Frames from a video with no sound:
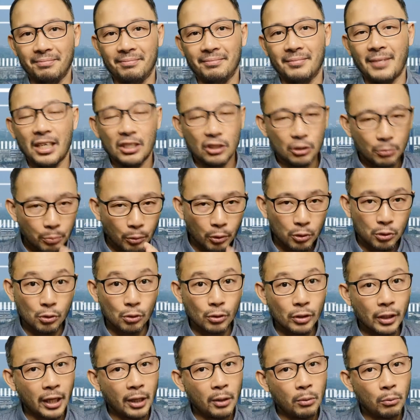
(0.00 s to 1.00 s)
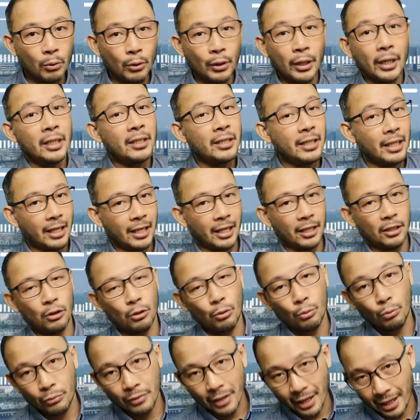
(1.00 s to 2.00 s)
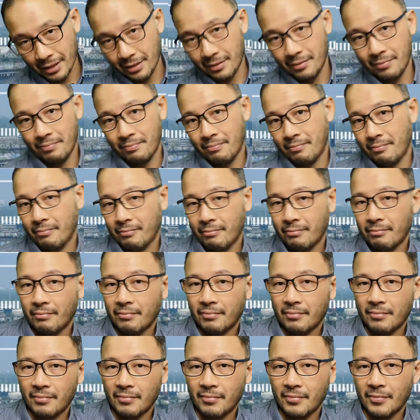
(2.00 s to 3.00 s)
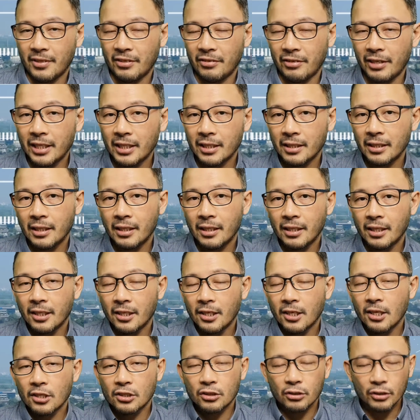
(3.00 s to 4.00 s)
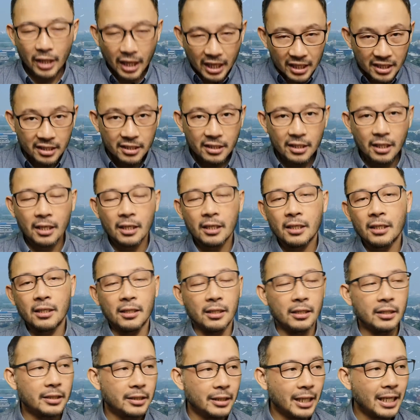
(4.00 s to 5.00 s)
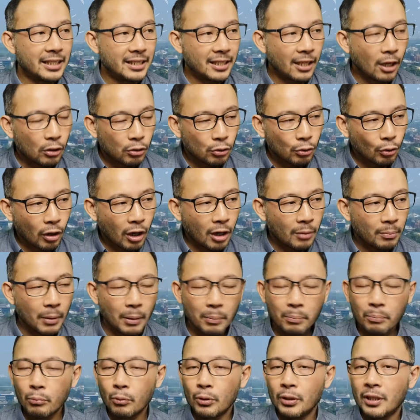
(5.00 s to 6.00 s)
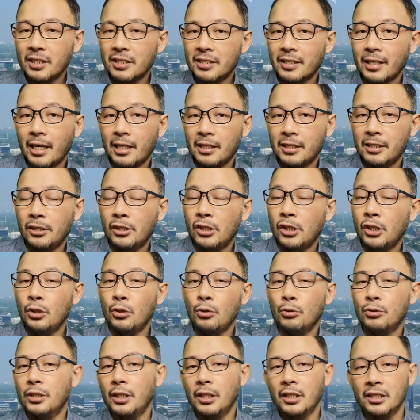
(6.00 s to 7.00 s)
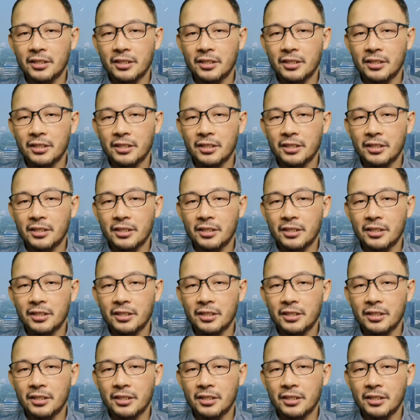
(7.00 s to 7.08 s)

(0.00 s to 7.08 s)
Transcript: as opposed to they wherein they can't do that. All right. So that's how to come up with a strategy using